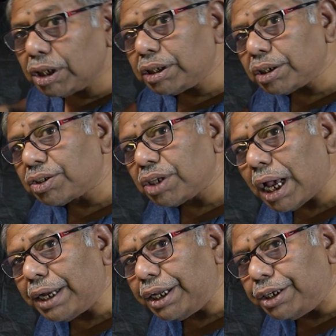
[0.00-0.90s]
this is
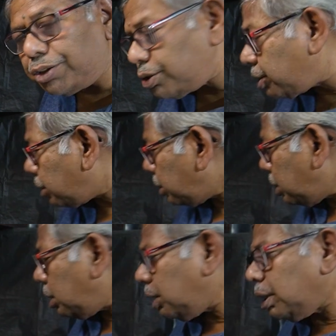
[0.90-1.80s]
9 inch.
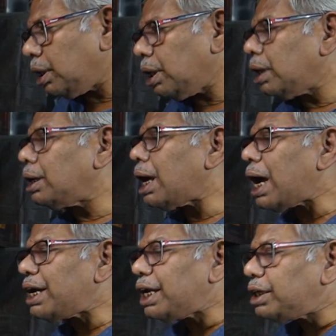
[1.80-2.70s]

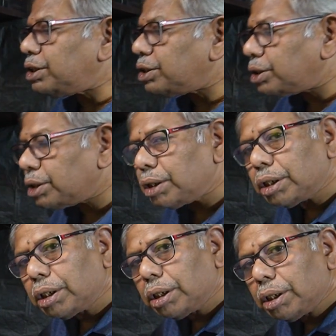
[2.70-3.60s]
9 inch
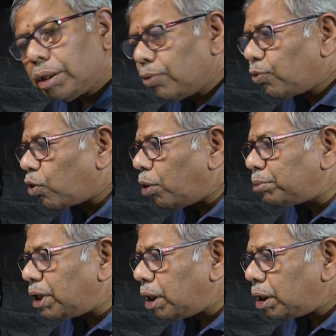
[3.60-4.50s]
from
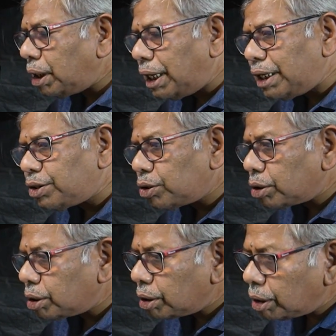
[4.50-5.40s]
the lens
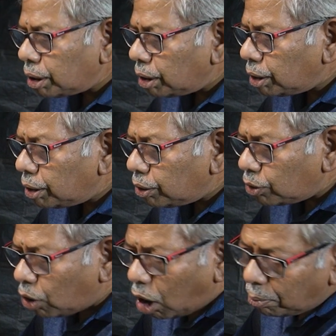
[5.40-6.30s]

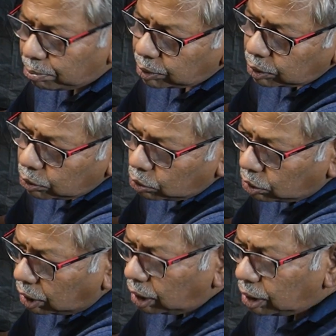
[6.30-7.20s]
top to
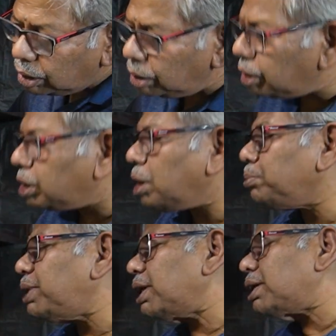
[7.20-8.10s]
the
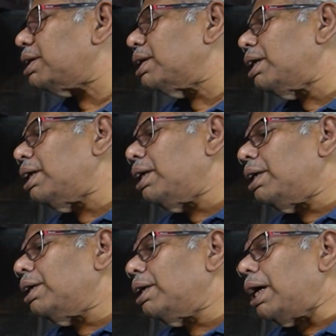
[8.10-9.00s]
subject,
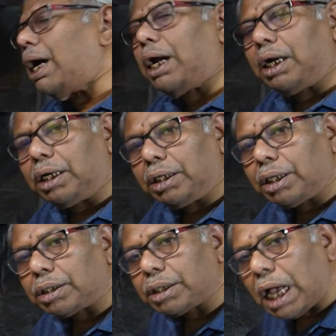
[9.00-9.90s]
and
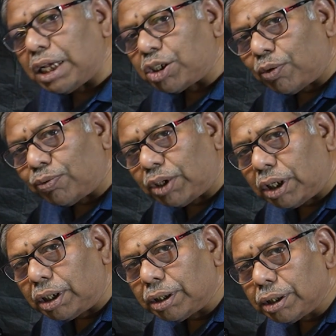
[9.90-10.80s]
the size of
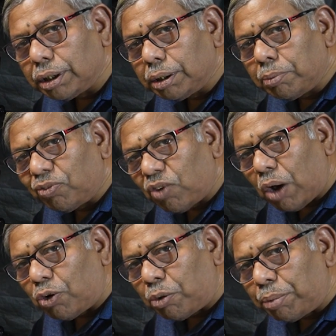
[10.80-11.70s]
the
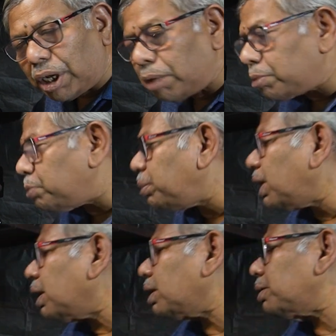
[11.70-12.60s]
flower becomes bigger.